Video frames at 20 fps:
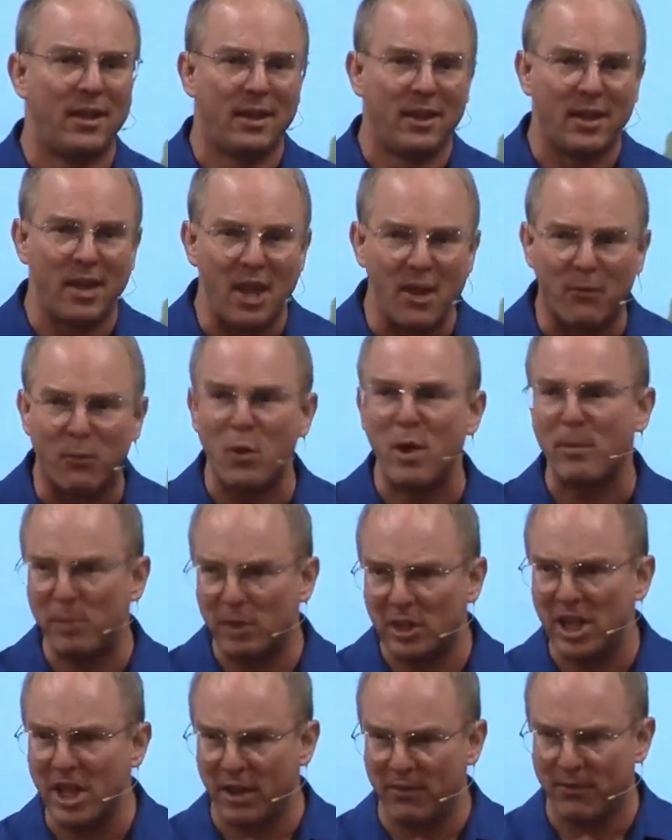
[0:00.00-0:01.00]
if we
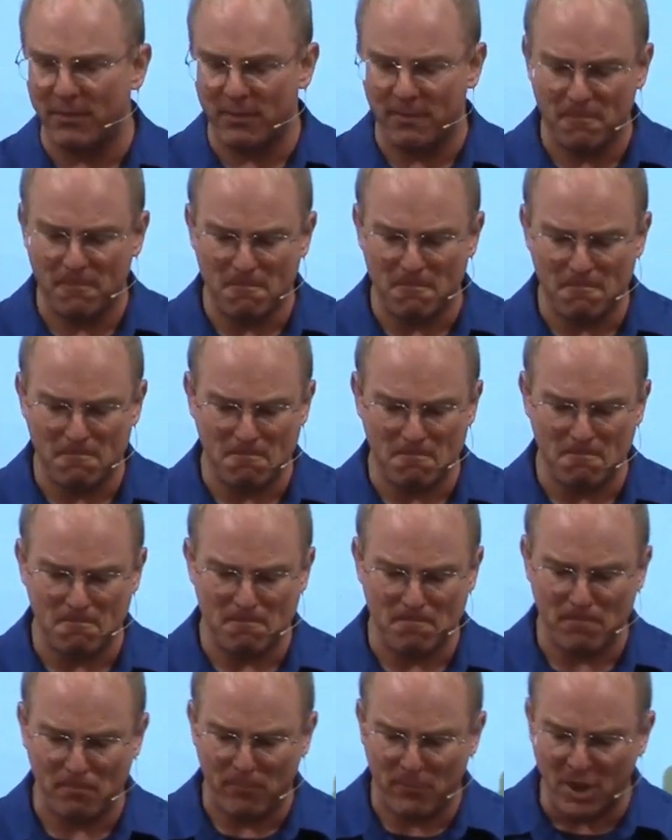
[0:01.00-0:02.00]
believe
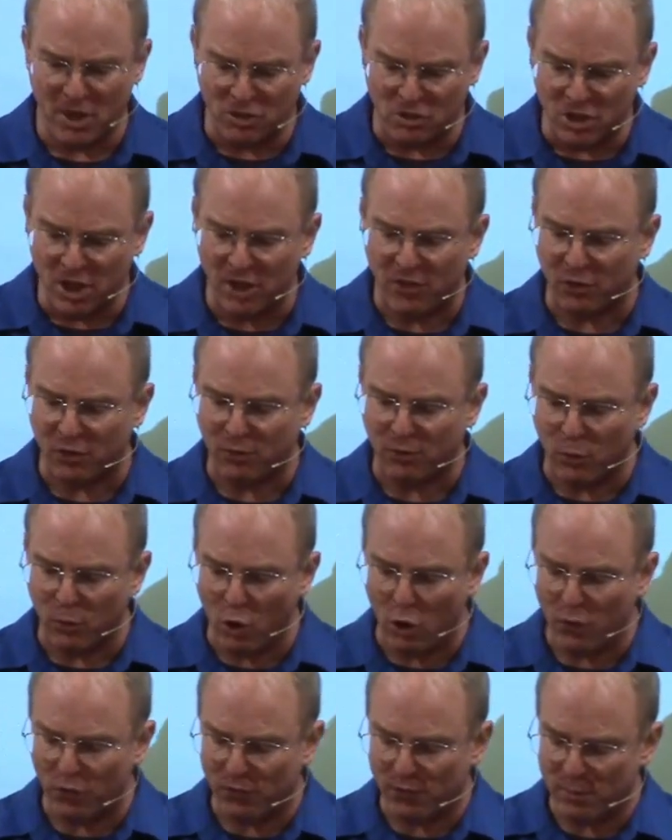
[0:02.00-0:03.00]
that Jesus
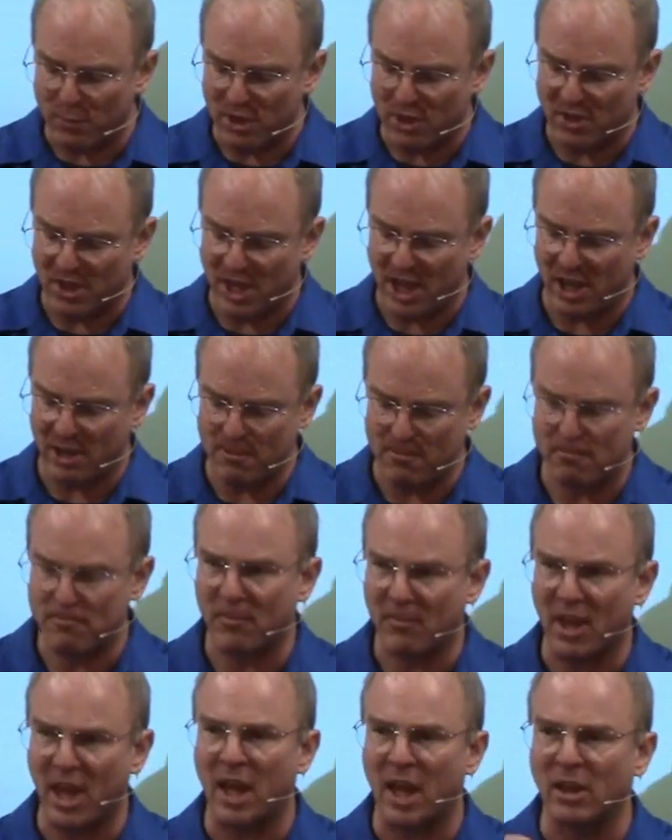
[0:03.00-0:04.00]
rose from the
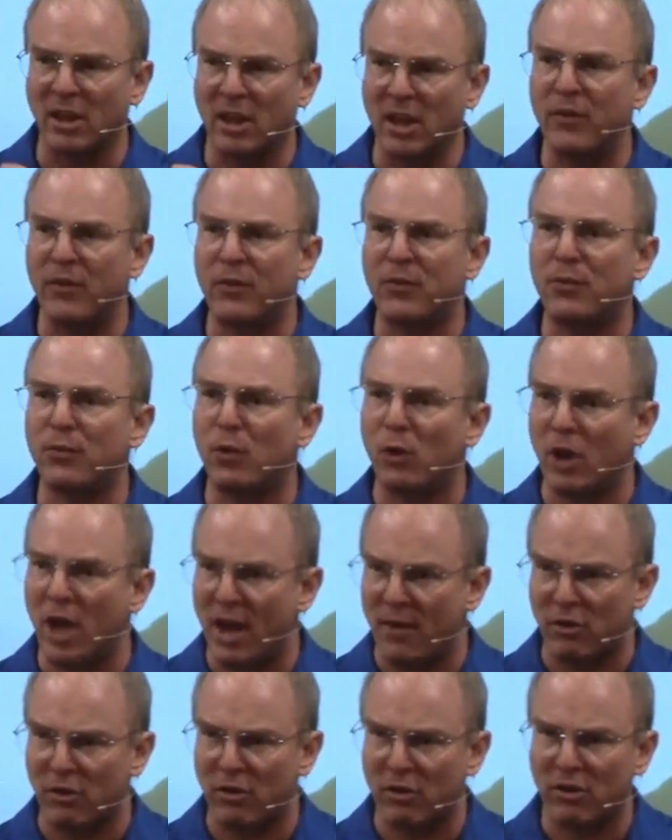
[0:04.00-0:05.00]
dead and lives
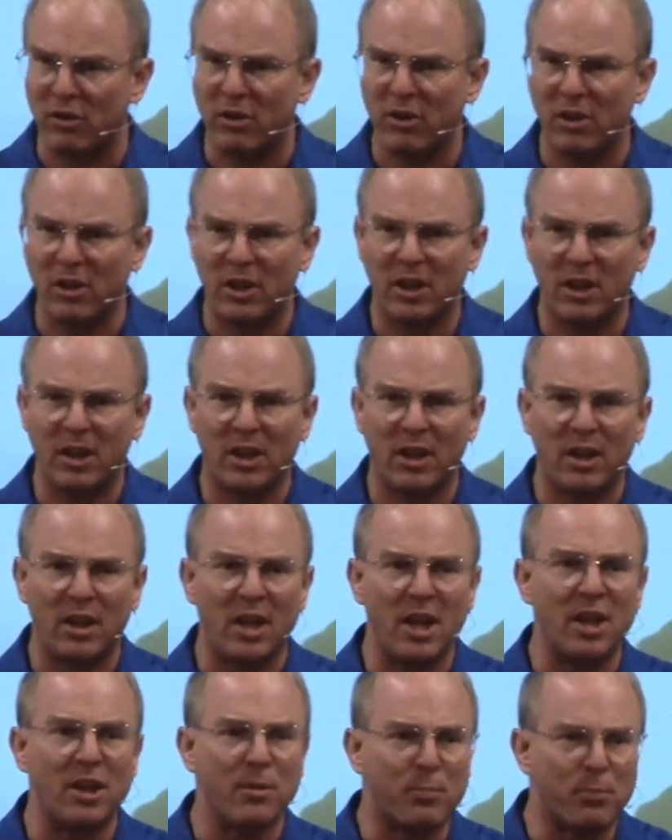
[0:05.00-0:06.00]
forever
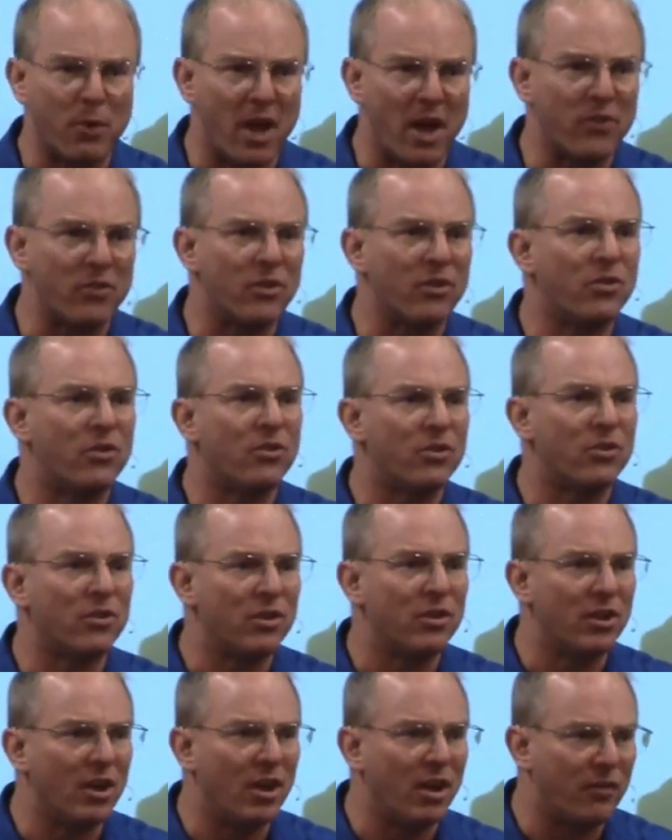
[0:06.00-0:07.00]
in the presence
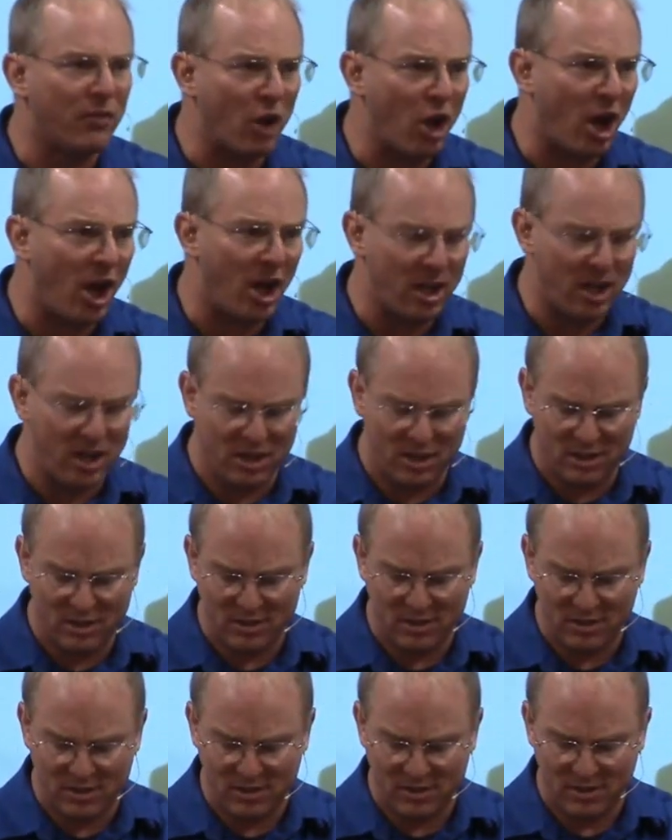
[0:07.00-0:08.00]
of God,
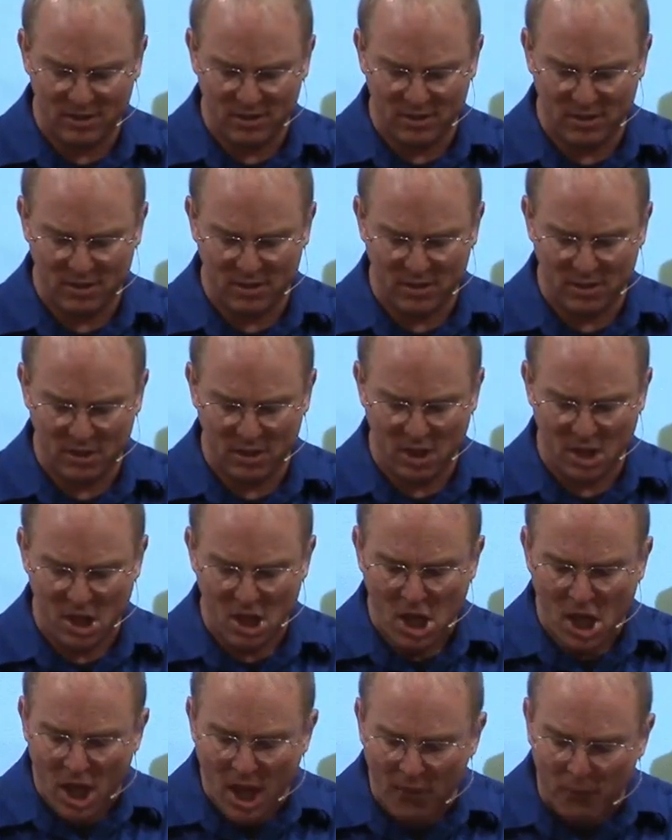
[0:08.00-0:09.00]

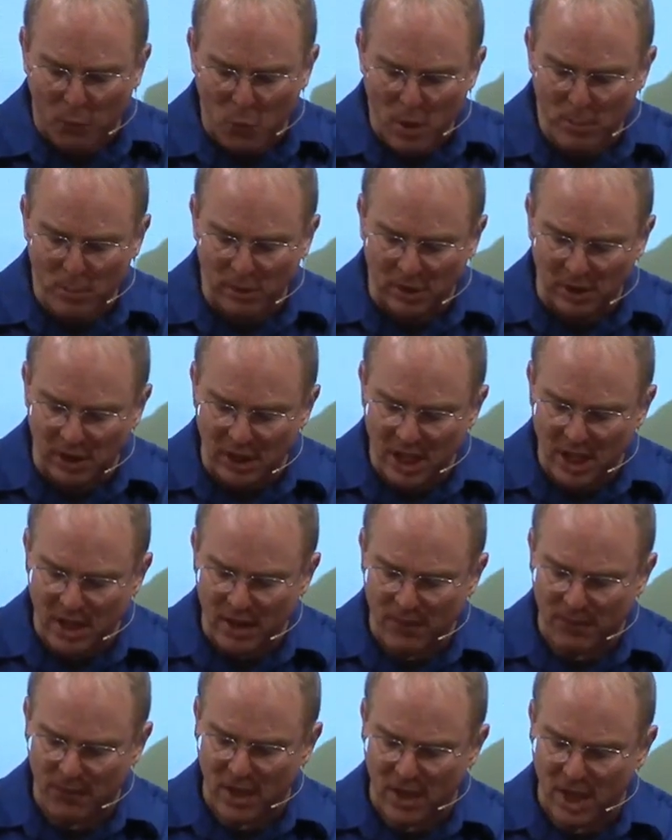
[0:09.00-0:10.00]
if we
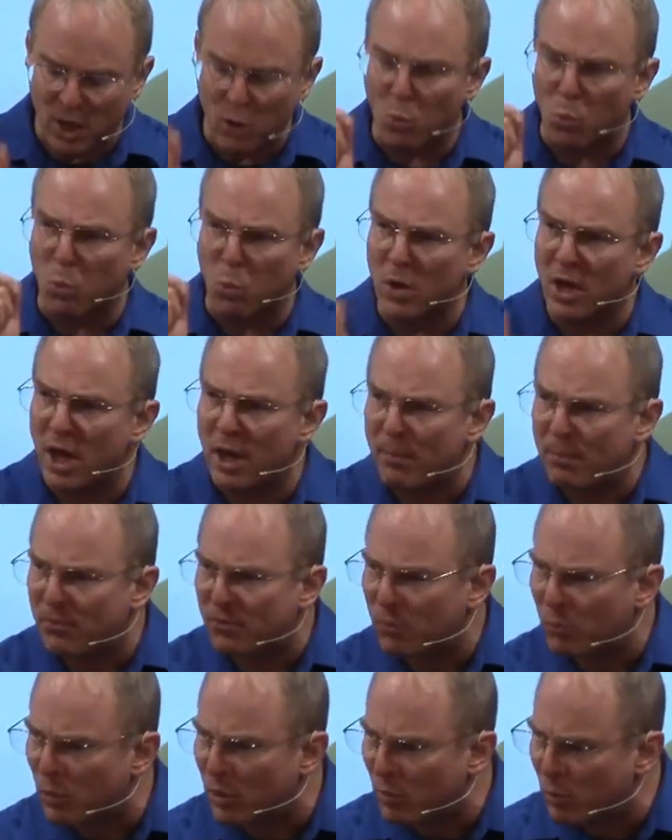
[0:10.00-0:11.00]
believe he
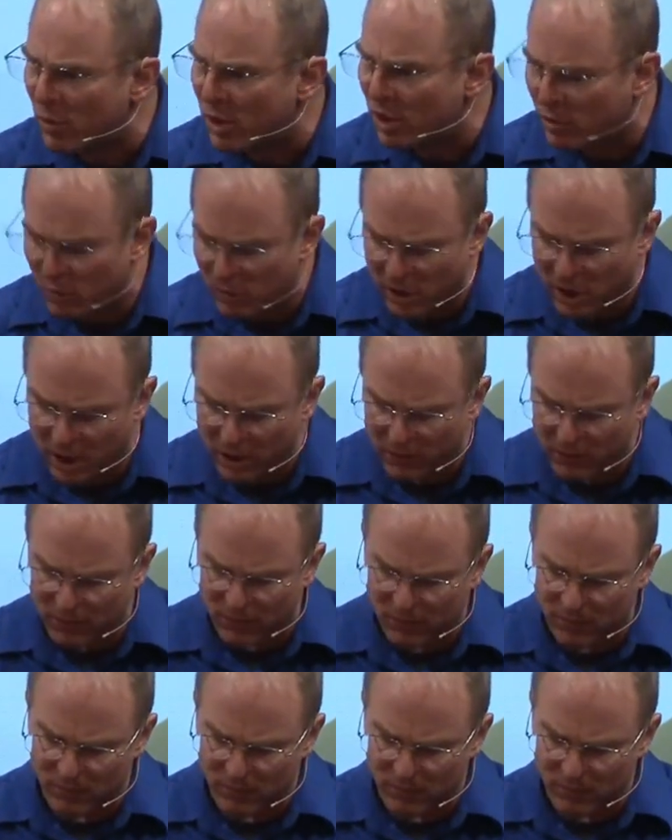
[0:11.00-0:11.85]
weeps when we grieve,